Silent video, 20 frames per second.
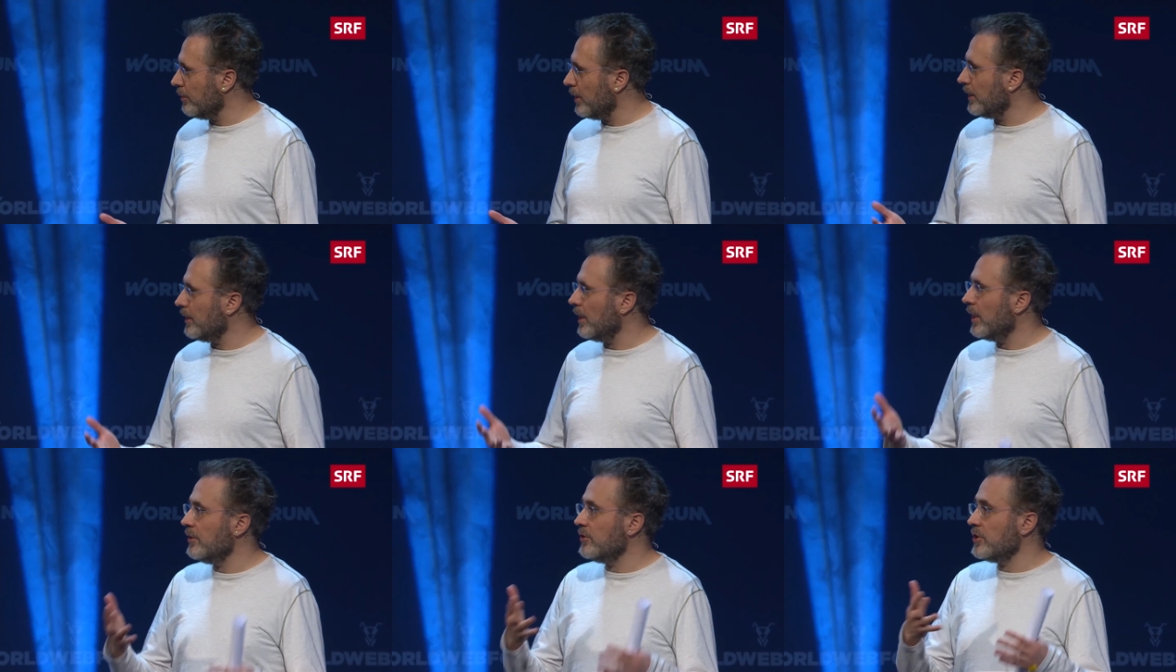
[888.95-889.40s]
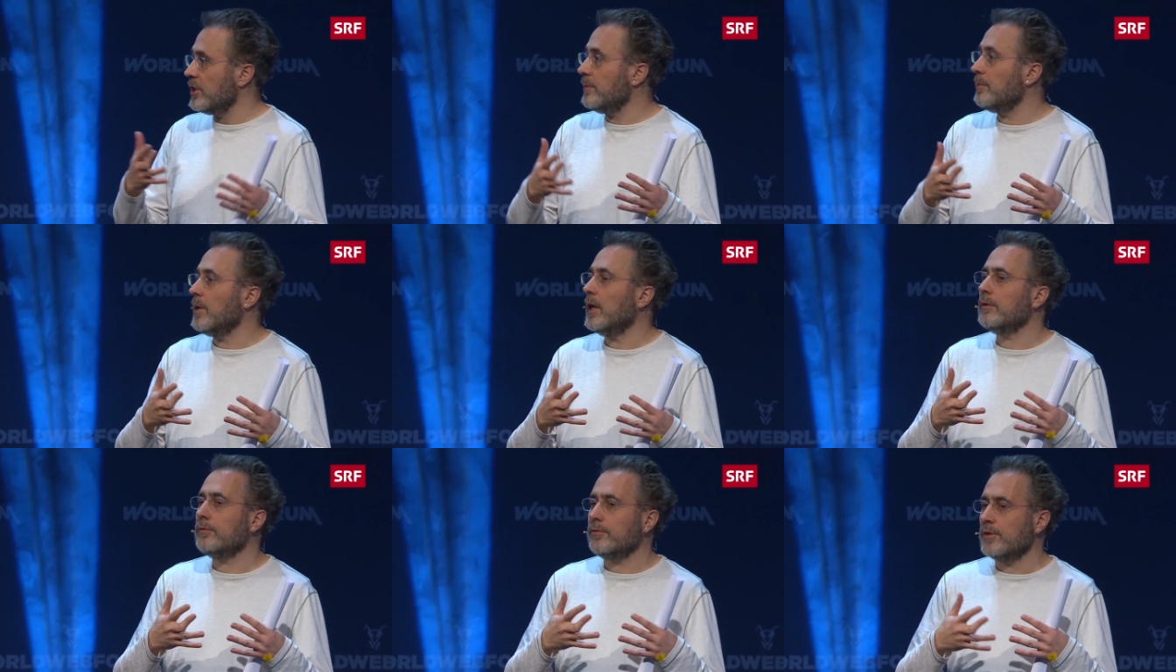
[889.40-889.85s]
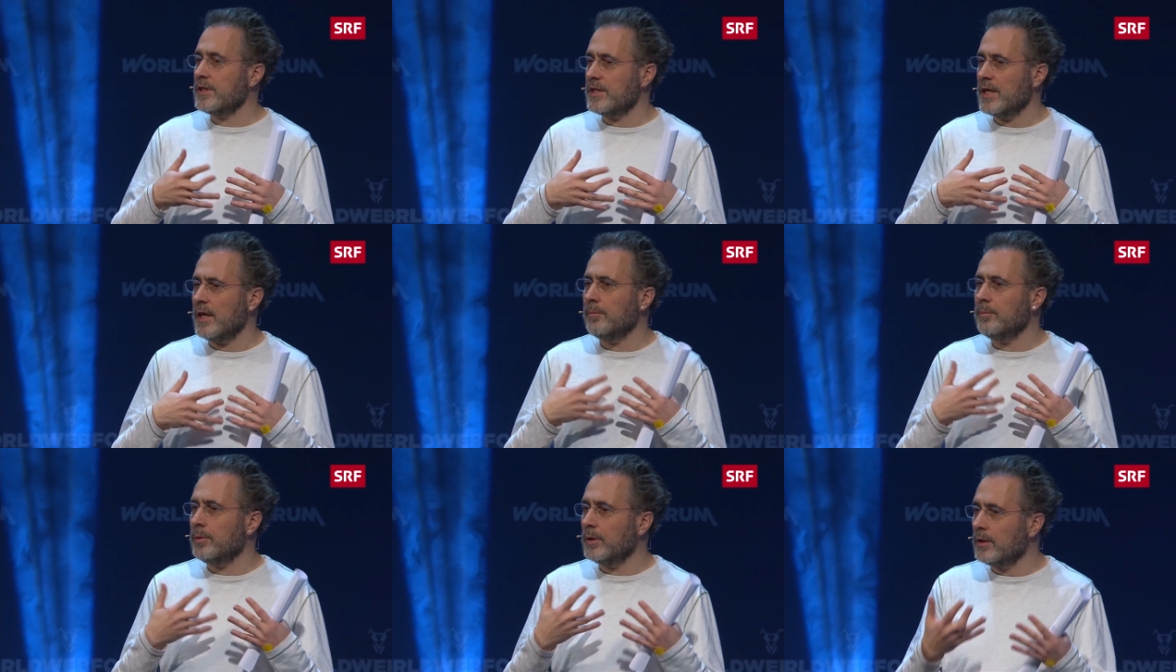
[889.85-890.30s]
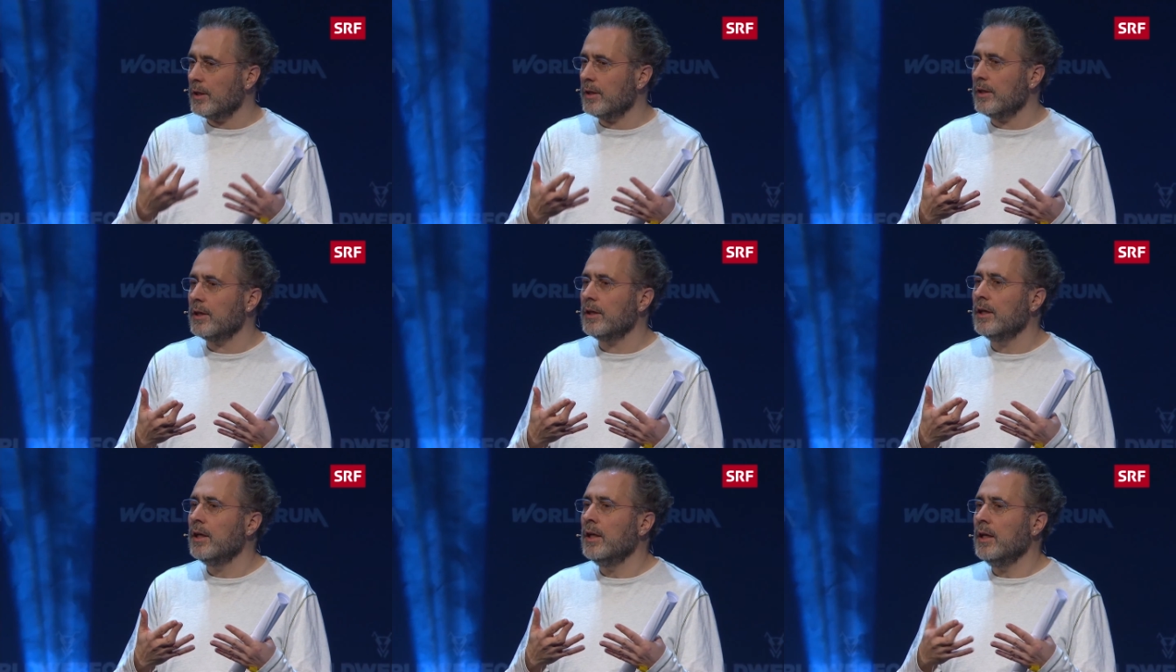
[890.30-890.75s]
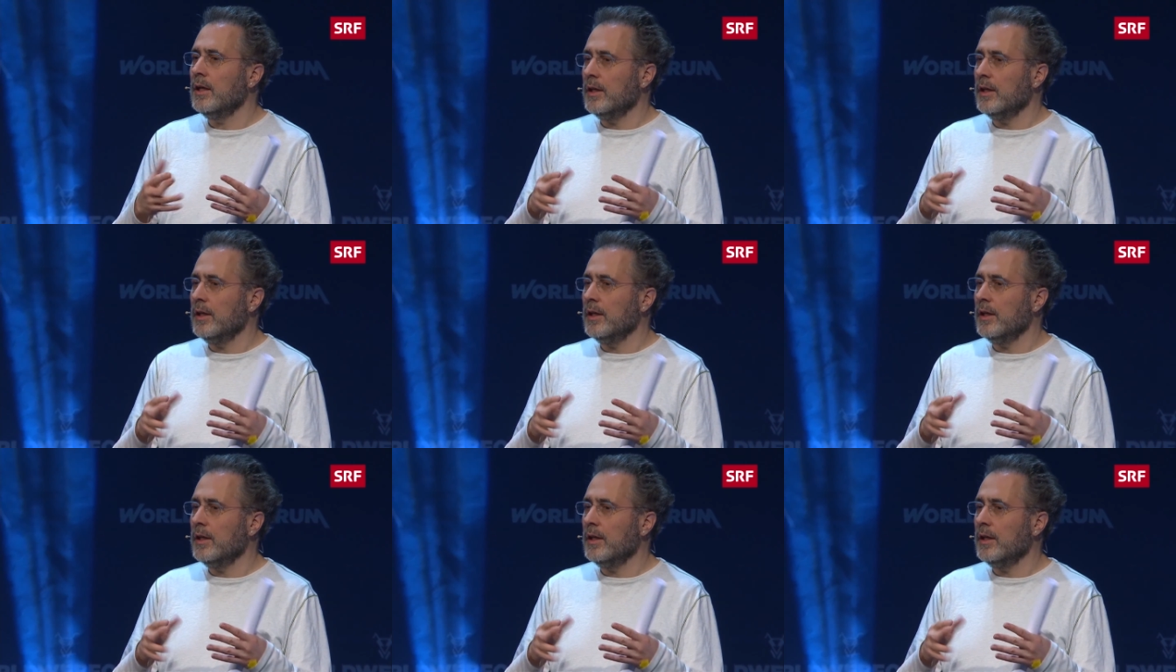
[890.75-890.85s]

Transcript: In, in Gmail, for example, there,